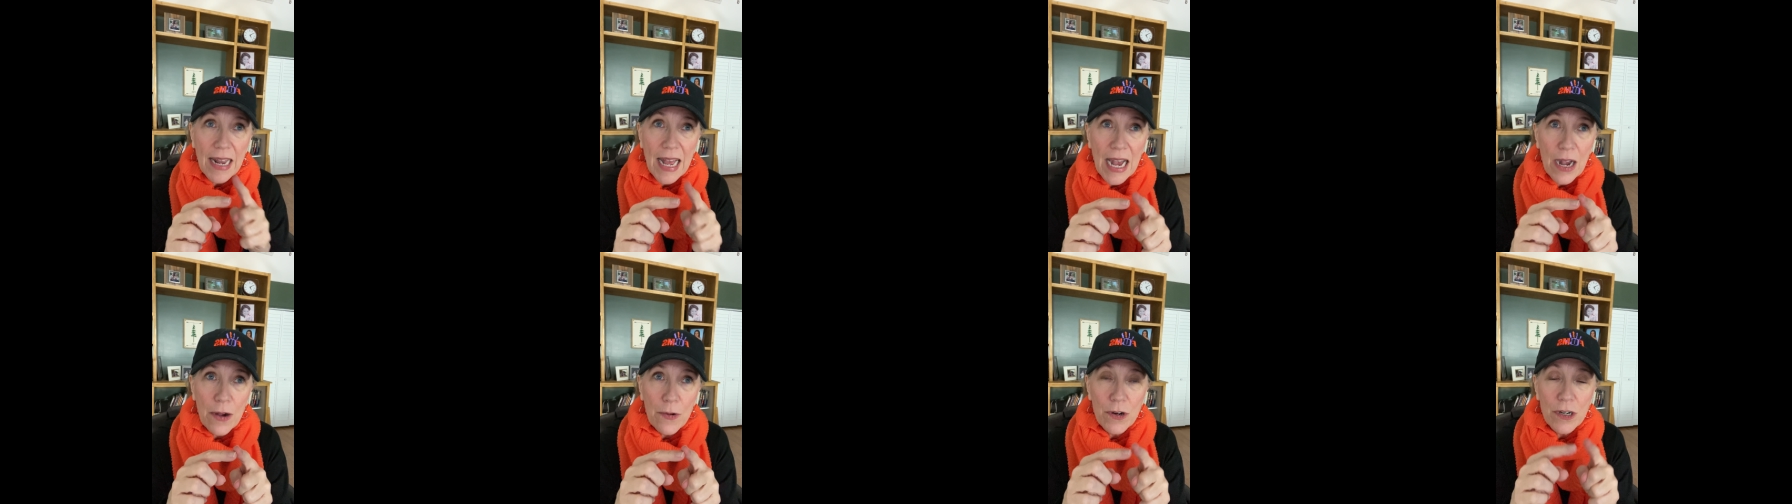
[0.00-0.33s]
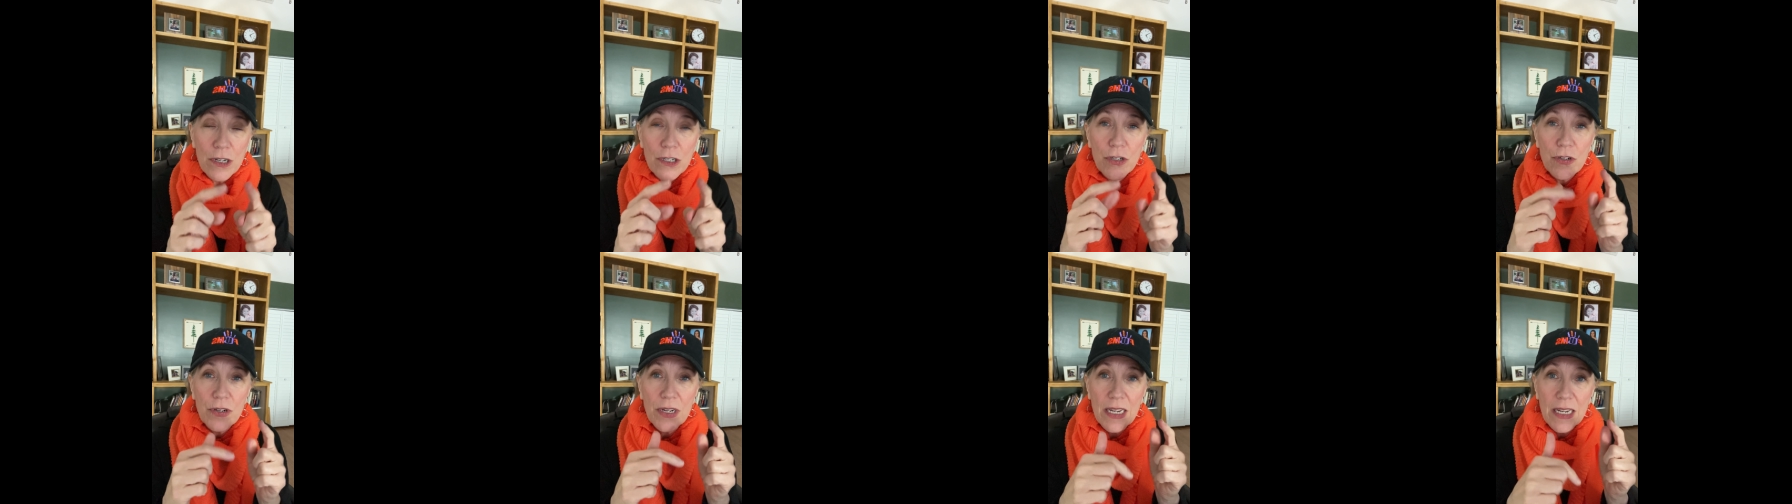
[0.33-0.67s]

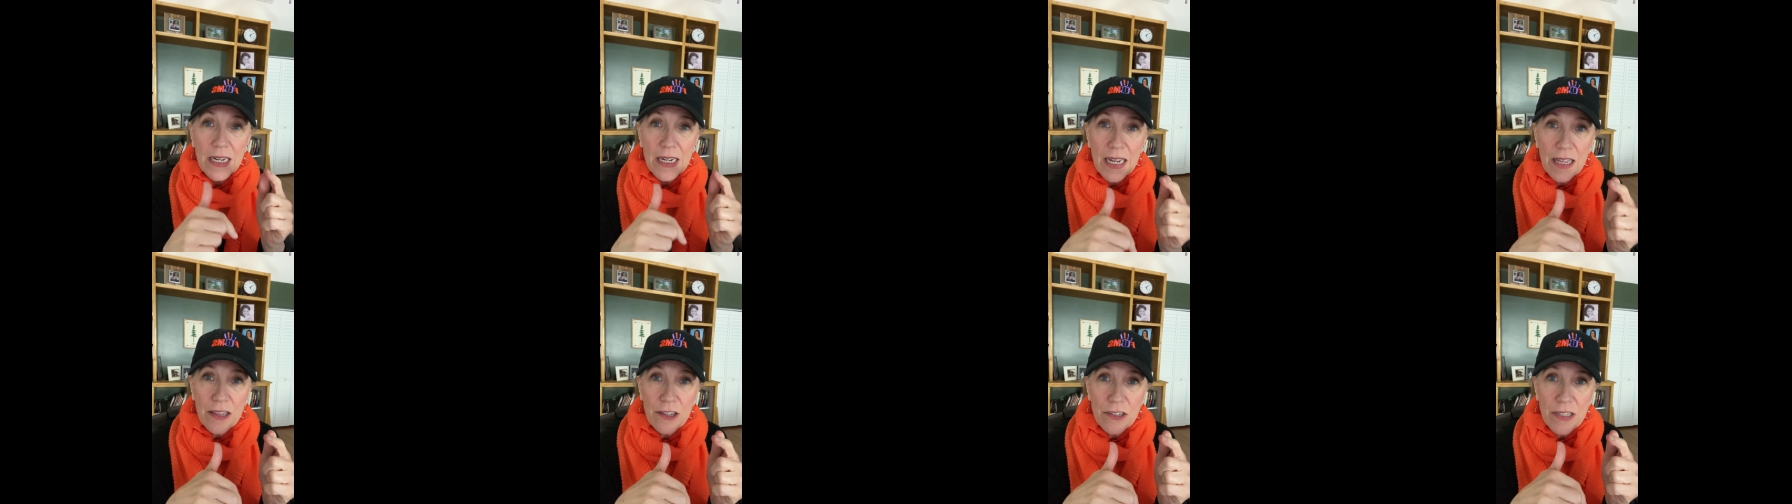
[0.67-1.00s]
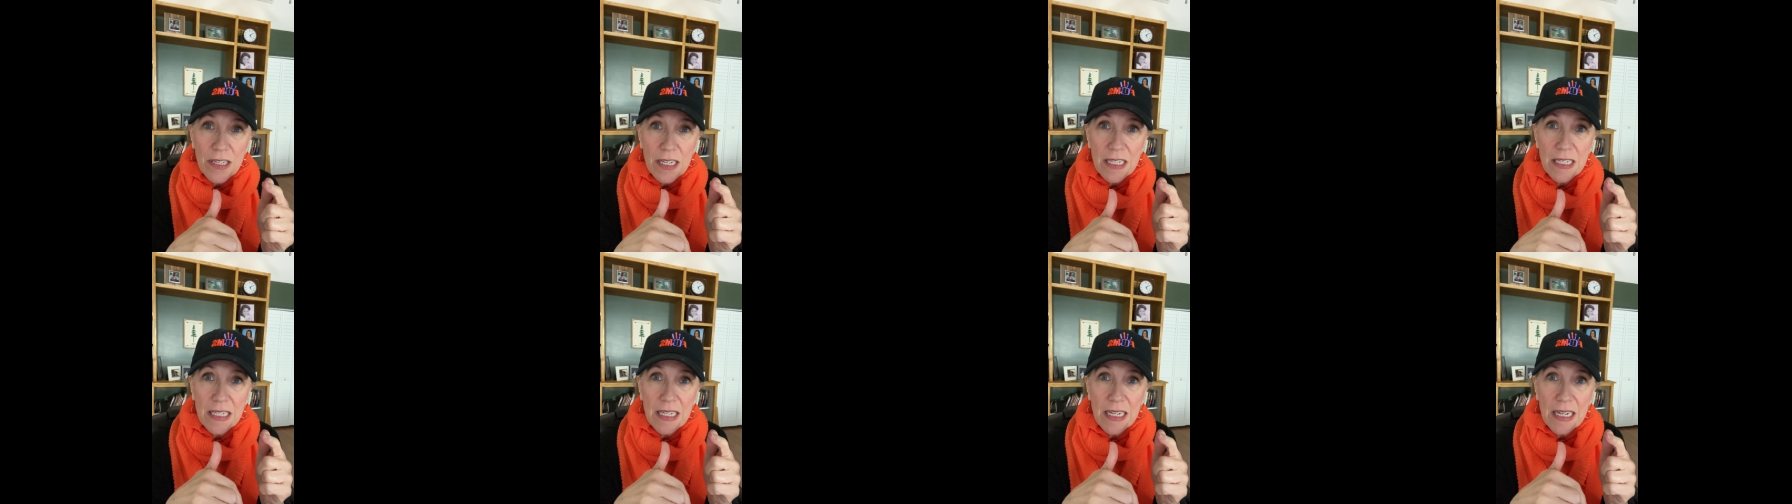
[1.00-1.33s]
hour, drink another
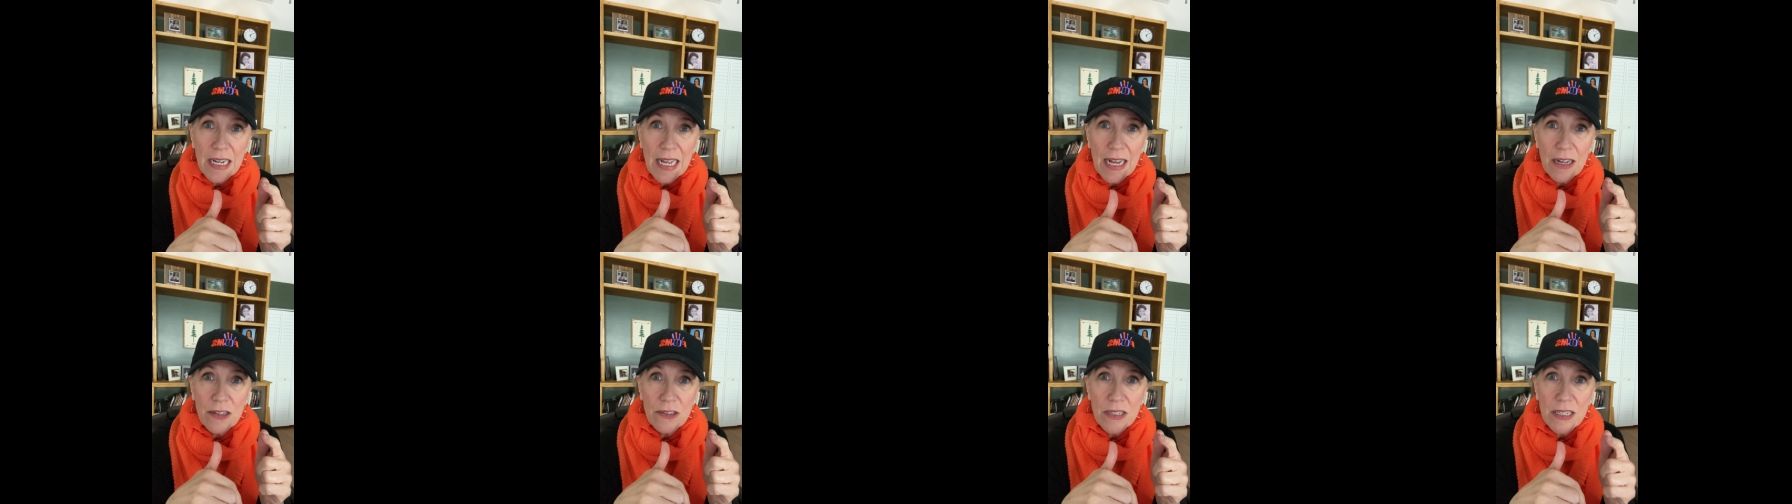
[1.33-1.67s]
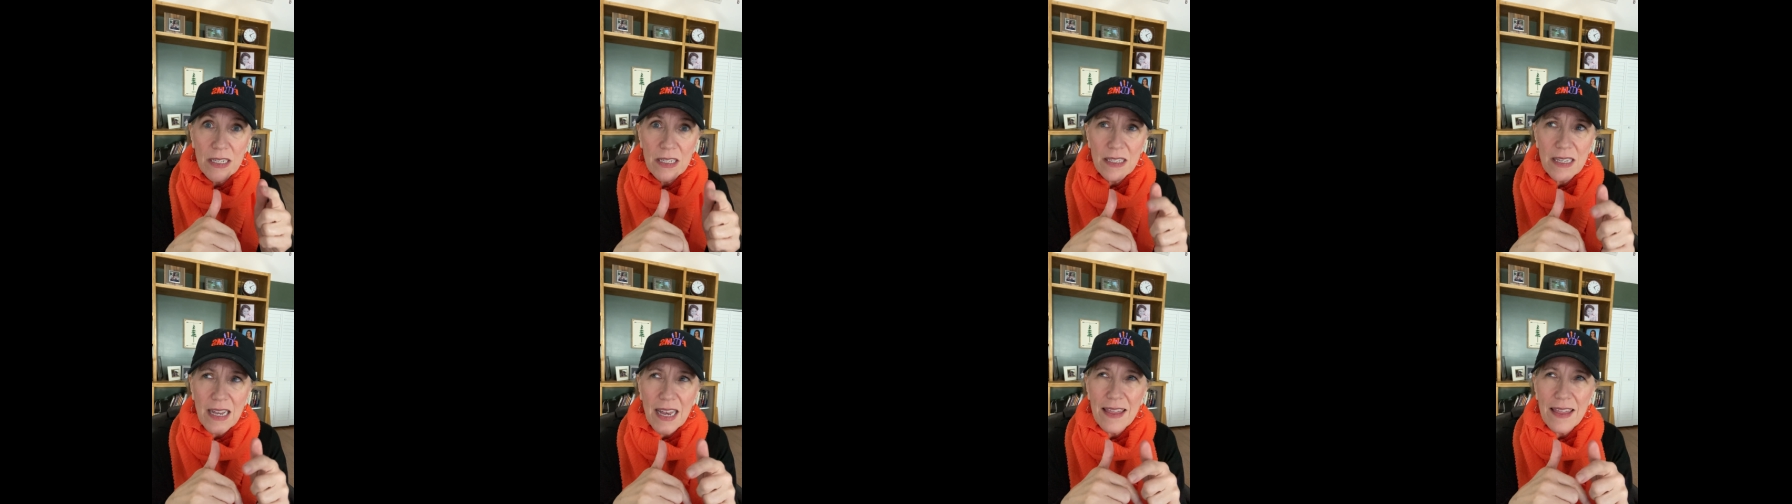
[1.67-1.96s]
16 ounces.